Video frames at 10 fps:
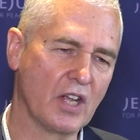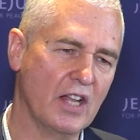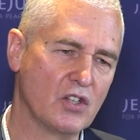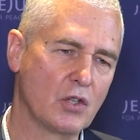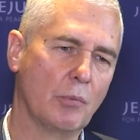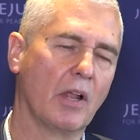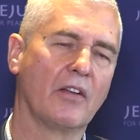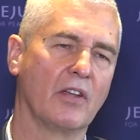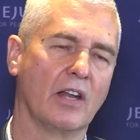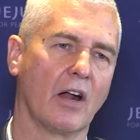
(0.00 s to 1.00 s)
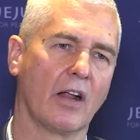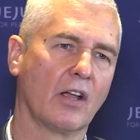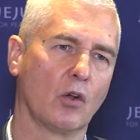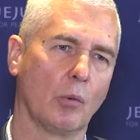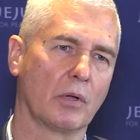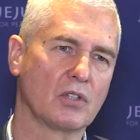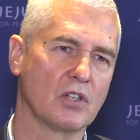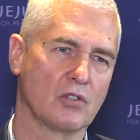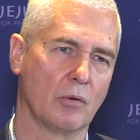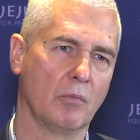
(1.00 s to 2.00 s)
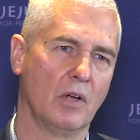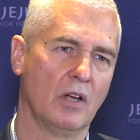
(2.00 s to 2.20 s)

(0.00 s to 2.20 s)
instability in our economic system,